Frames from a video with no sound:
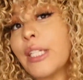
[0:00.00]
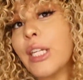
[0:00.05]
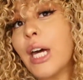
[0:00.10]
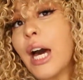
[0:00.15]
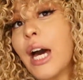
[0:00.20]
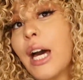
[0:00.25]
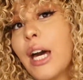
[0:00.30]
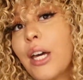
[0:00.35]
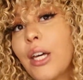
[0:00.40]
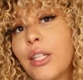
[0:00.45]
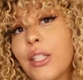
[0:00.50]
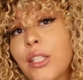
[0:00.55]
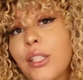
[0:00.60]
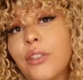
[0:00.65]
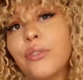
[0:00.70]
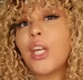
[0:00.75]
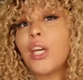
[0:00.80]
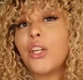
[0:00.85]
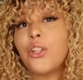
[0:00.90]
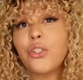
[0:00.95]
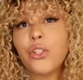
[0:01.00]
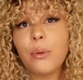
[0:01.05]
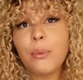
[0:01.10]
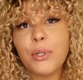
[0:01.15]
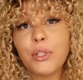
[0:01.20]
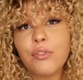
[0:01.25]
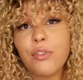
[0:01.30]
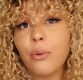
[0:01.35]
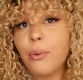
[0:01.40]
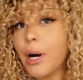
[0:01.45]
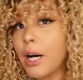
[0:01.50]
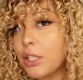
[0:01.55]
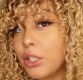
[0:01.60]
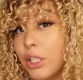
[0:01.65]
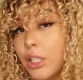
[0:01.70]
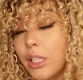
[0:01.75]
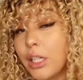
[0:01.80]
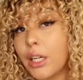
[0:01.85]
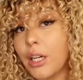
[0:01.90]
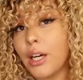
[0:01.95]
guys, thank you so much for
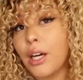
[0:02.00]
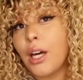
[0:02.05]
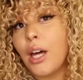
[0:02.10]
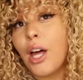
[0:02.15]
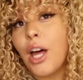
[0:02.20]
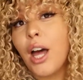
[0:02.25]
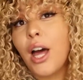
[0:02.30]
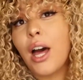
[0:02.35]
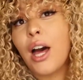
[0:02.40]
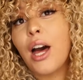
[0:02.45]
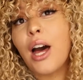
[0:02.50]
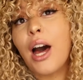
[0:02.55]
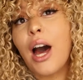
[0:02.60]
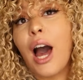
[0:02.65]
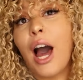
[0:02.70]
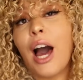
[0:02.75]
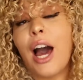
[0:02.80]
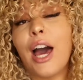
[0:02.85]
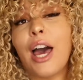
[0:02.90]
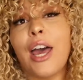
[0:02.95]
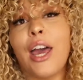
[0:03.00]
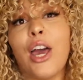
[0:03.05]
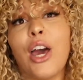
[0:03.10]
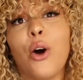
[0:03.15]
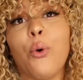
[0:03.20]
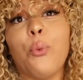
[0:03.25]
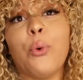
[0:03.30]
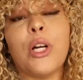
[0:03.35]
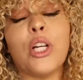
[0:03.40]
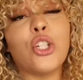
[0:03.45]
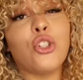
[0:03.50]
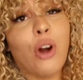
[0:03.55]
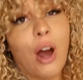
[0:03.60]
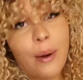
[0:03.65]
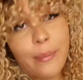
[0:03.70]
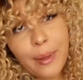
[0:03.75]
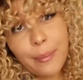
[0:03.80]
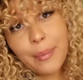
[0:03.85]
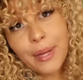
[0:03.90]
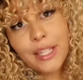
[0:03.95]
watching. I will try
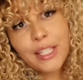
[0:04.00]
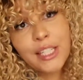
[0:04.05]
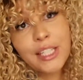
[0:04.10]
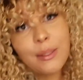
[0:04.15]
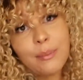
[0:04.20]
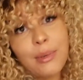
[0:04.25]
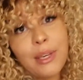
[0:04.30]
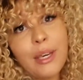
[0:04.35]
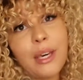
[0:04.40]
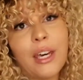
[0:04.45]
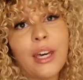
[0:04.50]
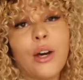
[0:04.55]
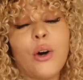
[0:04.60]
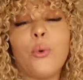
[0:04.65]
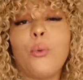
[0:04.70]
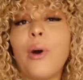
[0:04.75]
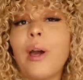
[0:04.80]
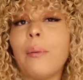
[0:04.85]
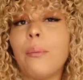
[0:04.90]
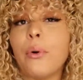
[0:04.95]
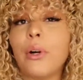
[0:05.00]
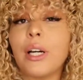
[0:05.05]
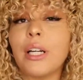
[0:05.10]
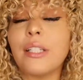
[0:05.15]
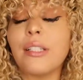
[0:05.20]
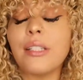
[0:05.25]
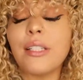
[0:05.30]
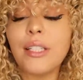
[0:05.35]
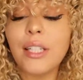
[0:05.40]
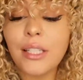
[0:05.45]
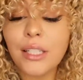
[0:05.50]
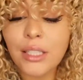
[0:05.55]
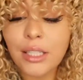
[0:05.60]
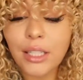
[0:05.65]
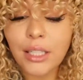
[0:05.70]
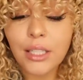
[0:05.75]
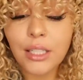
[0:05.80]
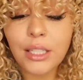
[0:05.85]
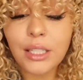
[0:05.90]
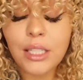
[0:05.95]
my best to be way more
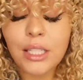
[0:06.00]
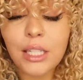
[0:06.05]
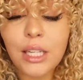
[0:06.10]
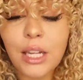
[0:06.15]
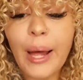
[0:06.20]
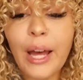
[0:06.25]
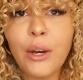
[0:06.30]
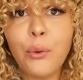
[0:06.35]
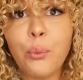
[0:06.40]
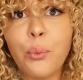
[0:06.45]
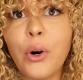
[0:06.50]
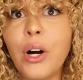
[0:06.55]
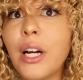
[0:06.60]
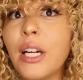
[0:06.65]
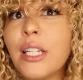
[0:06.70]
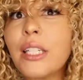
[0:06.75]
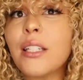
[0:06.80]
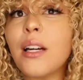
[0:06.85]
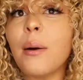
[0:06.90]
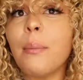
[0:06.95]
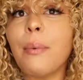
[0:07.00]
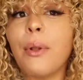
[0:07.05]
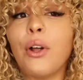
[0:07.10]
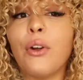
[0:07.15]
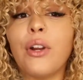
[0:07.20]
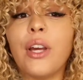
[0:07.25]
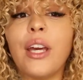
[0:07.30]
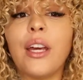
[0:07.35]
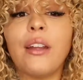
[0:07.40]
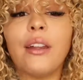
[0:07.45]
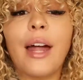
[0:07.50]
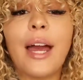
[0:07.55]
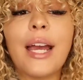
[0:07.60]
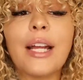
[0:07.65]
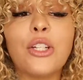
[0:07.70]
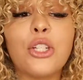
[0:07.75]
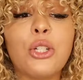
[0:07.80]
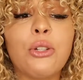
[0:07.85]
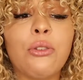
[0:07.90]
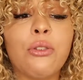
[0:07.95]
consistent. I was uploading
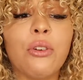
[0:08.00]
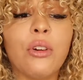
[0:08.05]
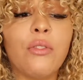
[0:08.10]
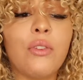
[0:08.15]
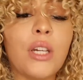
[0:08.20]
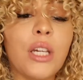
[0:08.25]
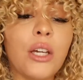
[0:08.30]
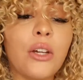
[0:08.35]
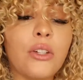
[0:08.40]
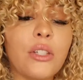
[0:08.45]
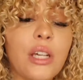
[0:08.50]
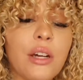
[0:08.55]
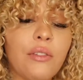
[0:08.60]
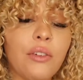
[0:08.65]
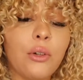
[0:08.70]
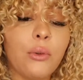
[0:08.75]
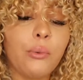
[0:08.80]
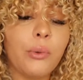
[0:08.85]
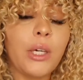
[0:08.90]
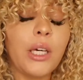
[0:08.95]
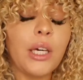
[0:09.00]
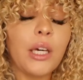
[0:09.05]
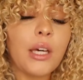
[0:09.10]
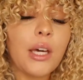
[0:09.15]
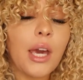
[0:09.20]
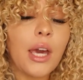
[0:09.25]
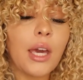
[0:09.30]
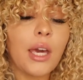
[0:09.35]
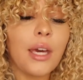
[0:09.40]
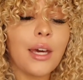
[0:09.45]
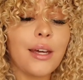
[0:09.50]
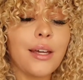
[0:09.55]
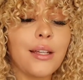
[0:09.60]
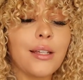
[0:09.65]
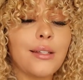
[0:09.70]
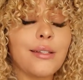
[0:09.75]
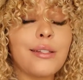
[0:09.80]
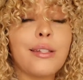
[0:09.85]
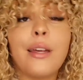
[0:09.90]
like 2-3 videos every week and